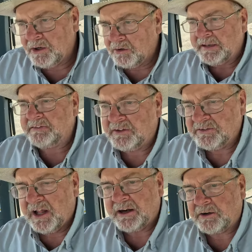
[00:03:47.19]
you know, does,
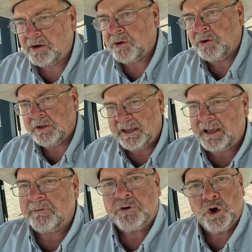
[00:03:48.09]
does not
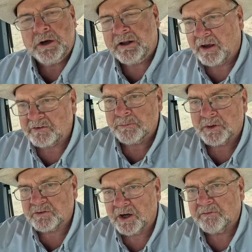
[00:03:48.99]
give good
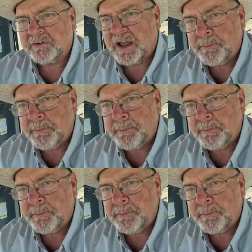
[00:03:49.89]
customer service.